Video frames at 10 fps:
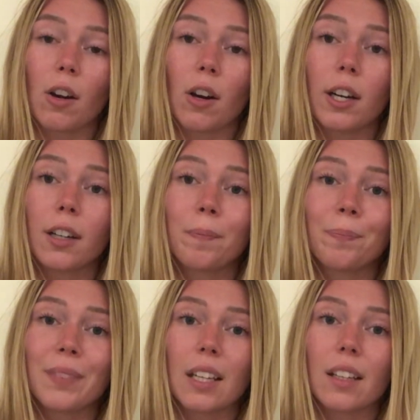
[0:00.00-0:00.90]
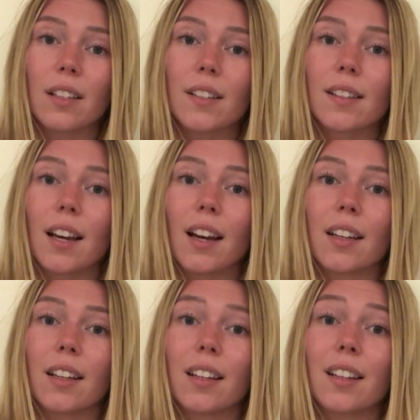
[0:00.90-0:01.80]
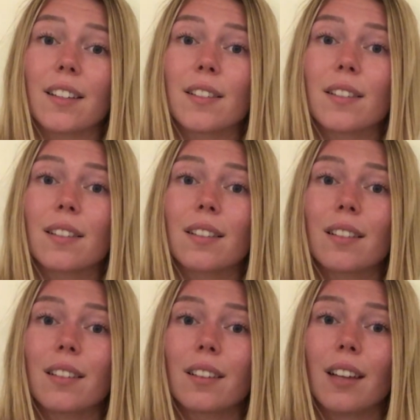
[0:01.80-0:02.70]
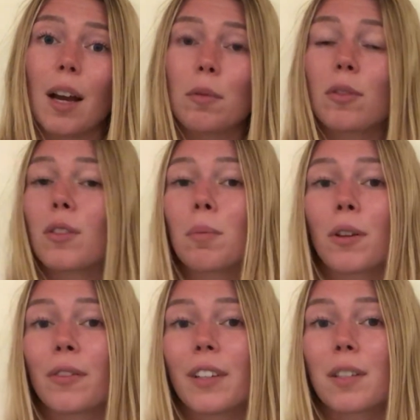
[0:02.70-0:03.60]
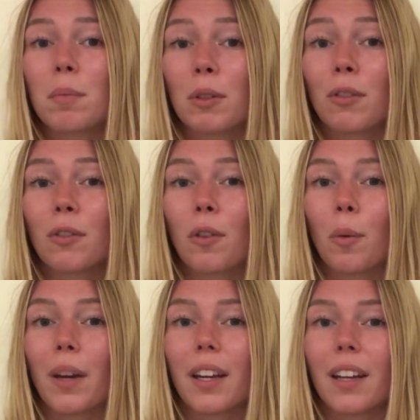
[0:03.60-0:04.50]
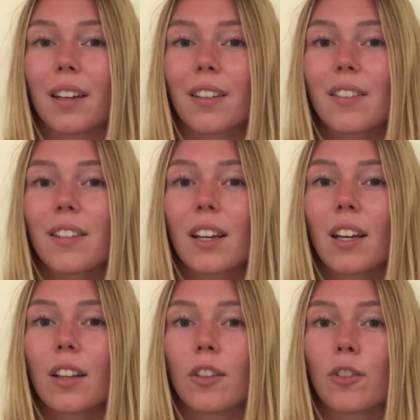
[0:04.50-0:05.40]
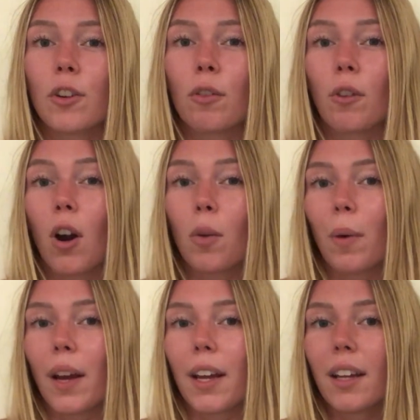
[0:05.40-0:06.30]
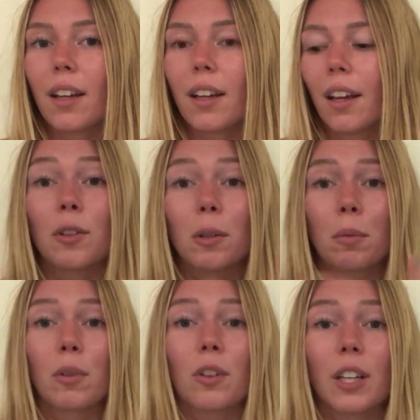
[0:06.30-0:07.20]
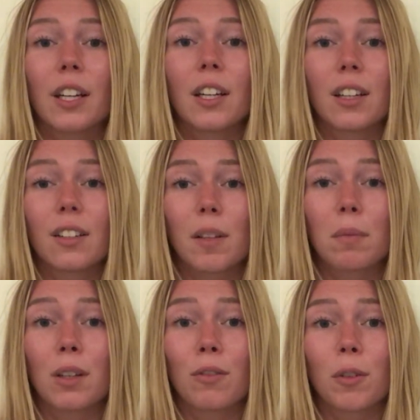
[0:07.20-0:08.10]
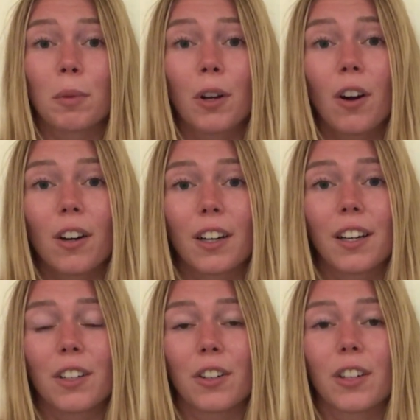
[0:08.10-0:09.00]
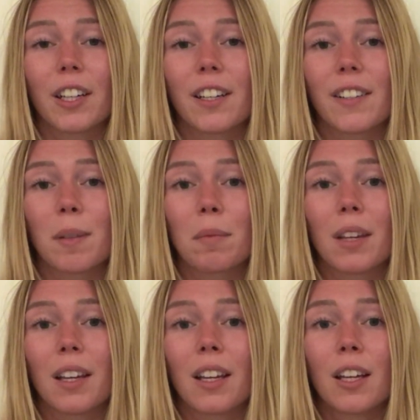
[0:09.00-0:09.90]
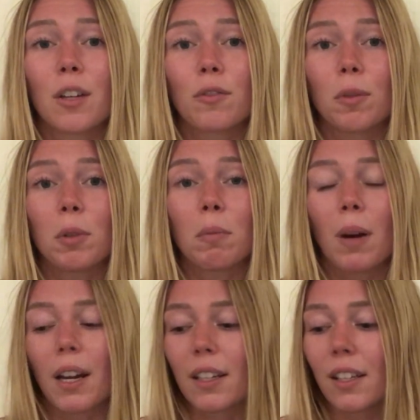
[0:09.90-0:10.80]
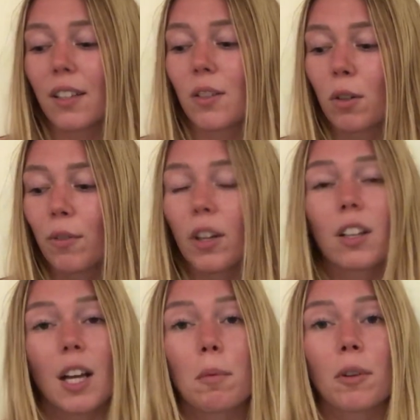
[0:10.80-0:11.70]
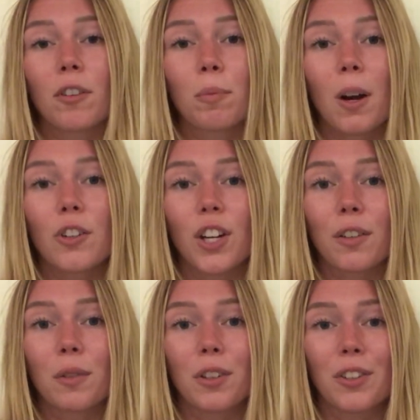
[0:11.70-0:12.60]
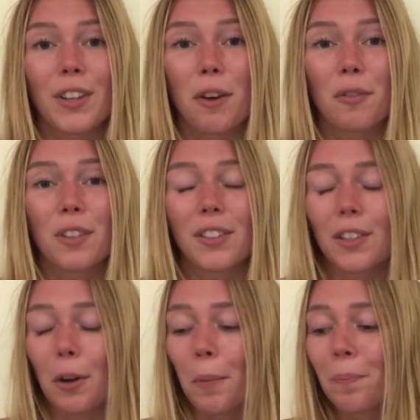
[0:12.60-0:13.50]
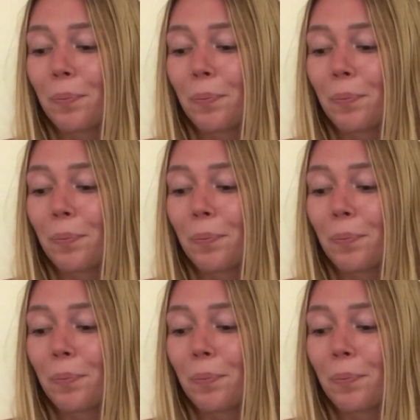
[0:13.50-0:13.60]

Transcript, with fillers: art is that it is absolutely perfect and beautiful the way it is. There's no wrong way. You're creating something from your heart and you're creating something from your mind, and it's sort of a collaborative project with yourself. And so